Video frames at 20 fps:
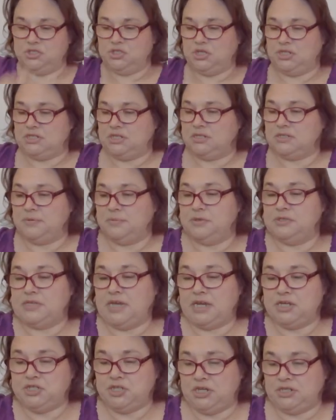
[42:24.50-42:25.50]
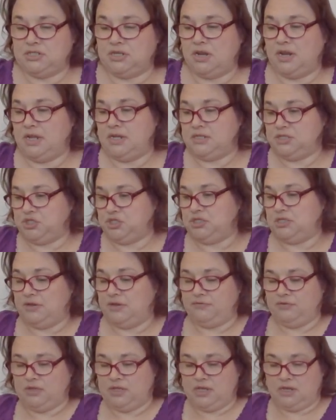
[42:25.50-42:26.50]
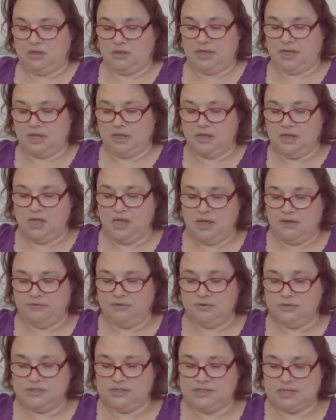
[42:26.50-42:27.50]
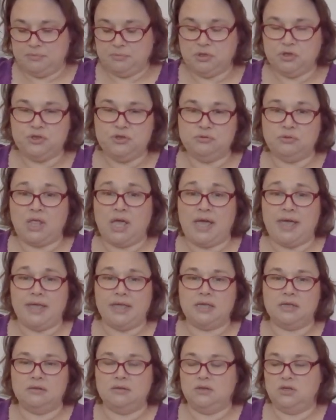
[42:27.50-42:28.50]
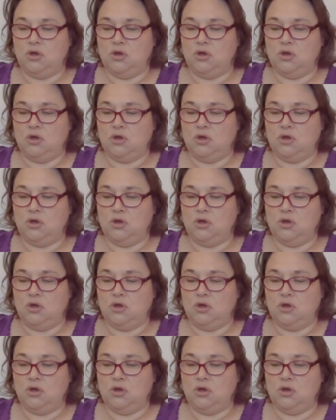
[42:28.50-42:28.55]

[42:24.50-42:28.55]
checked out some of those hashtags on it. Definitely, like, if there's a sampler you like,